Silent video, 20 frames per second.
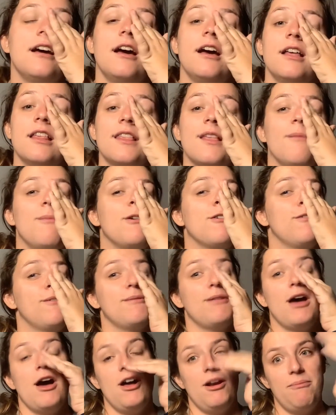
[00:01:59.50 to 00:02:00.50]
someone from the
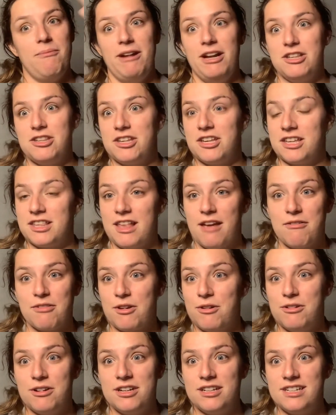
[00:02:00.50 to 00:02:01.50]
Haunted Mansion because I was
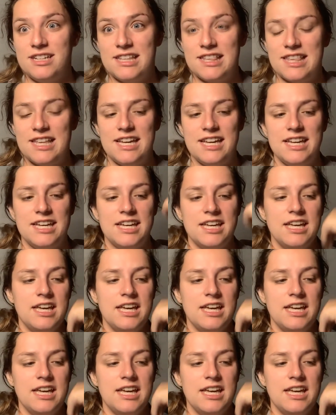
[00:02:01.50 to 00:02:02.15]
going to Disney.